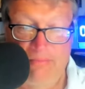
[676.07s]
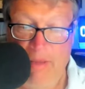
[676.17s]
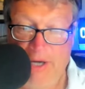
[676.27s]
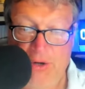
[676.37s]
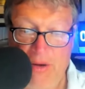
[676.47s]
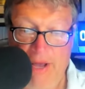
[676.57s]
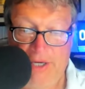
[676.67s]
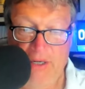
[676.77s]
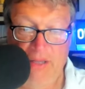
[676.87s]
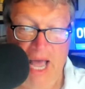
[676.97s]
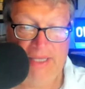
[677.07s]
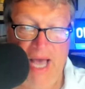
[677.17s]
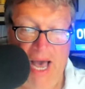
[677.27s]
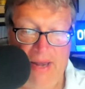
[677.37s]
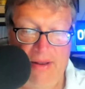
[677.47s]
make sure to mention
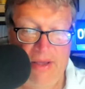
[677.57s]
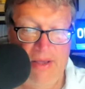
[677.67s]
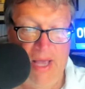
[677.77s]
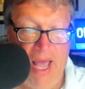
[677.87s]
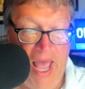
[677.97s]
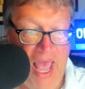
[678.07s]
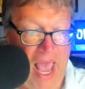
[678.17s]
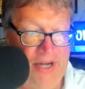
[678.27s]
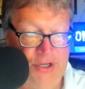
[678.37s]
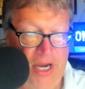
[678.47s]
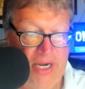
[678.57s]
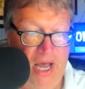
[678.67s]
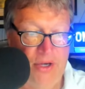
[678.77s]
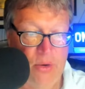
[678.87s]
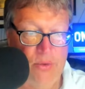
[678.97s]
locked on at
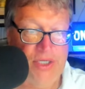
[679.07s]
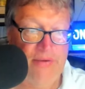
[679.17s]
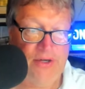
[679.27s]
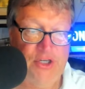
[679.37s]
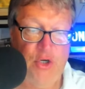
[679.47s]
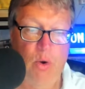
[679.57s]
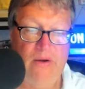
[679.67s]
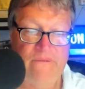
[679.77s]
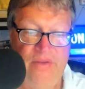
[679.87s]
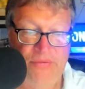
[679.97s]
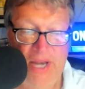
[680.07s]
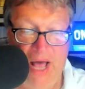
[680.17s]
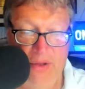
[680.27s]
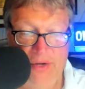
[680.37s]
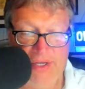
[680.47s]
checkout, you'll receive a
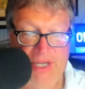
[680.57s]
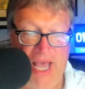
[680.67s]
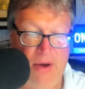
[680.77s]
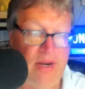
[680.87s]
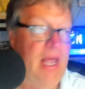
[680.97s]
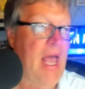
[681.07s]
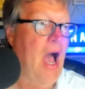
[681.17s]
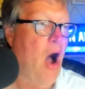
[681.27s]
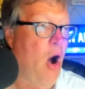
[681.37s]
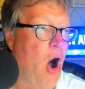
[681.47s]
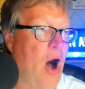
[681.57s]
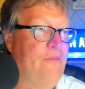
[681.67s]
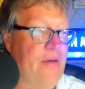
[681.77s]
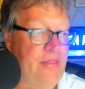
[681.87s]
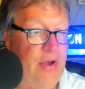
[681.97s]
$250 discount
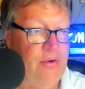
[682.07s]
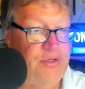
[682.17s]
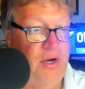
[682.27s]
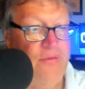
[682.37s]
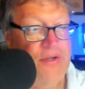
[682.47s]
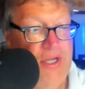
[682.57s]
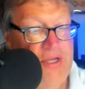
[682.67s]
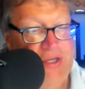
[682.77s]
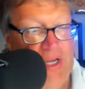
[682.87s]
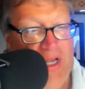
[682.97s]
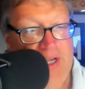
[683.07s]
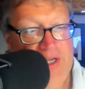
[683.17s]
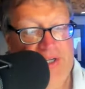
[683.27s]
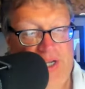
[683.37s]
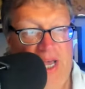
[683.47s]
off their services.
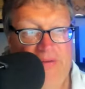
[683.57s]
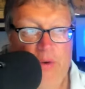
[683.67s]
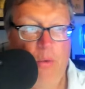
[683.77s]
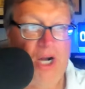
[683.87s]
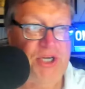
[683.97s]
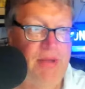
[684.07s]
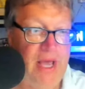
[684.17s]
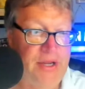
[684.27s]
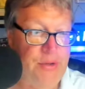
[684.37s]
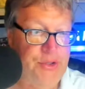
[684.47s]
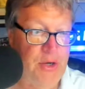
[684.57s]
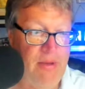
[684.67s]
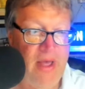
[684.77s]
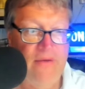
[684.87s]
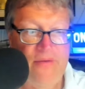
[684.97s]
You see it if you're watching me on
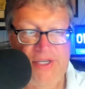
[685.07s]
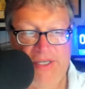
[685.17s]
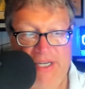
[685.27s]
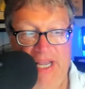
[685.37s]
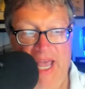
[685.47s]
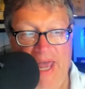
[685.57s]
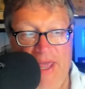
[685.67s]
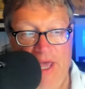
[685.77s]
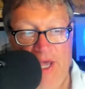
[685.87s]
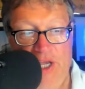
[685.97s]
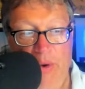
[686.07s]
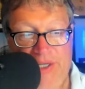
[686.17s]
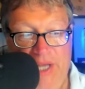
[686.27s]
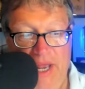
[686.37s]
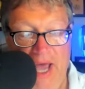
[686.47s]
YouTube. Visit
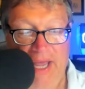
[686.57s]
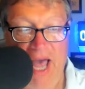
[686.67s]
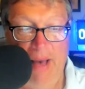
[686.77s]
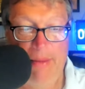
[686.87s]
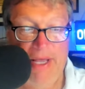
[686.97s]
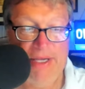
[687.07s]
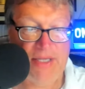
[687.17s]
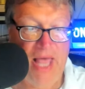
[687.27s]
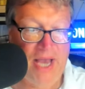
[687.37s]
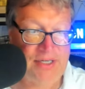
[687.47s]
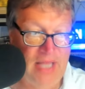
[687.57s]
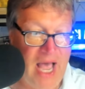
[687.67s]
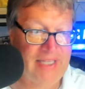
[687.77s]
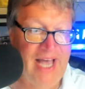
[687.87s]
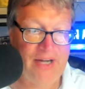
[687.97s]
tnusa.com slash
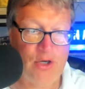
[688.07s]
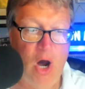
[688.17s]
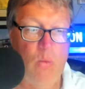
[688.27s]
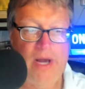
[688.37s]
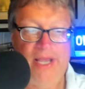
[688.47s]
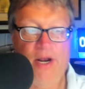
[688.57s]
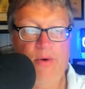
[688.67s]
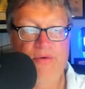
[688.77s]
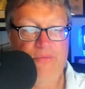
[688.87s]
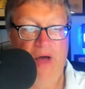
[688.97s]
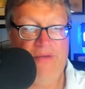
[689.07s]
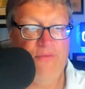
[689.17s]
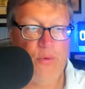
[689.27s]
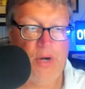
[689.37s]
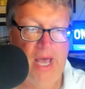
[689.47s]
locked on. Call
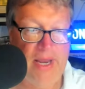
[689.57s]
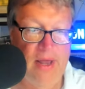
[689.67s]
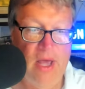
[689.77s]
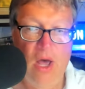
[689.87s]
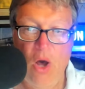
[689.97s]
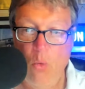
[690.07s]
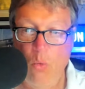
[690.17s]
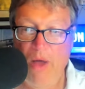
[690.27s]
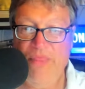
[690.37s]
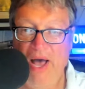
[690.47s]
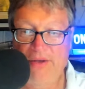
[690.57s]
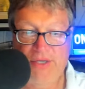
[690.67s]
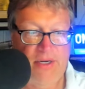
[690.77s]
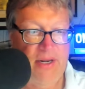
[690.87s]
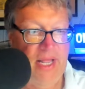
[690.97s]

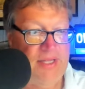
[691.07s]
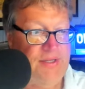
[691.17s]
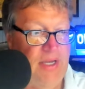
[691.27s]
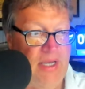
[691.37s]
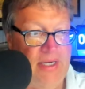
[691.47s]
1-800-549-1000. That's